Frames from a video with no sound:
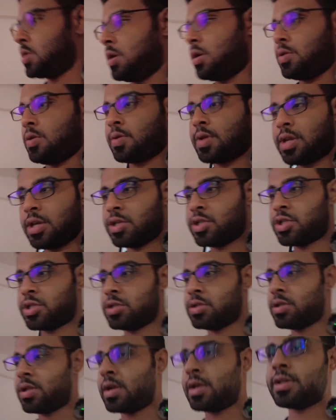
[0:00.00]
a
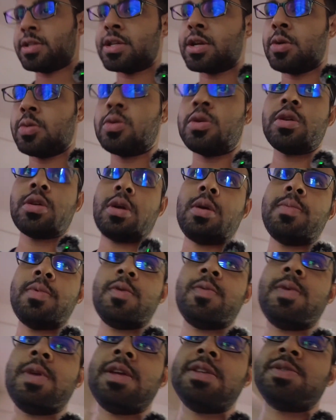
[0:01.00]
location that I scouted a couple
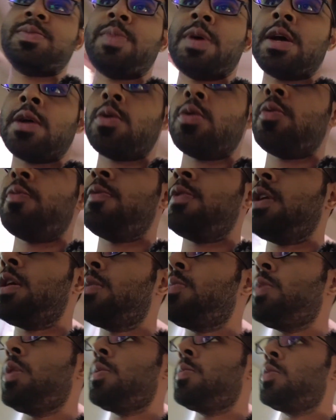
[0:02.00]
of days back hopefully
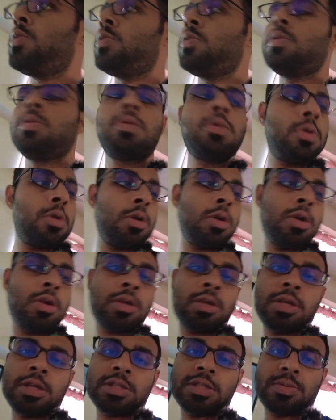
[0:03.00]
I'd be able to
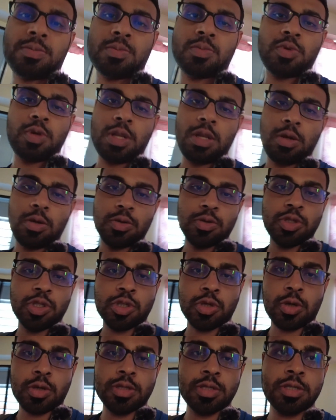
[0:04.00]
get some really good
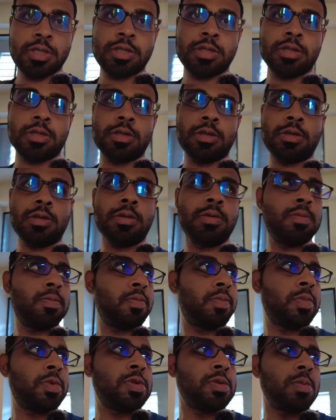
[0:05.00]
shots uh,
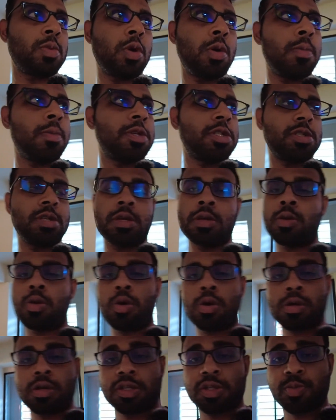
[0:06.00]
some long uh,
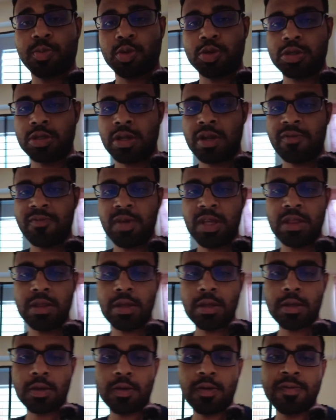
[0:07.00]
long exposure that I've been
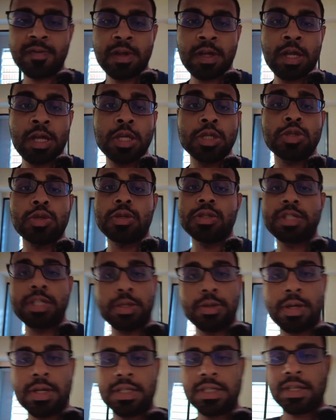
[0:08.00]
thinking of so I'll see
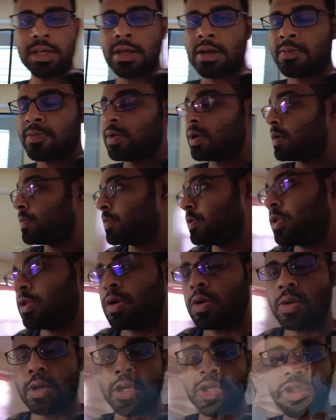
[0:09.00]
you guys there when I'm at the
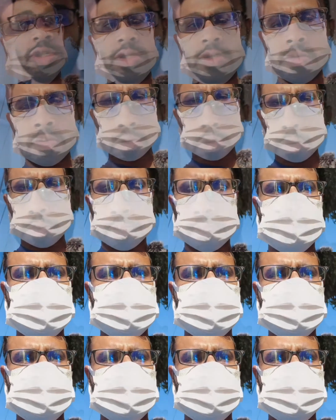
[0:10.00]
location yep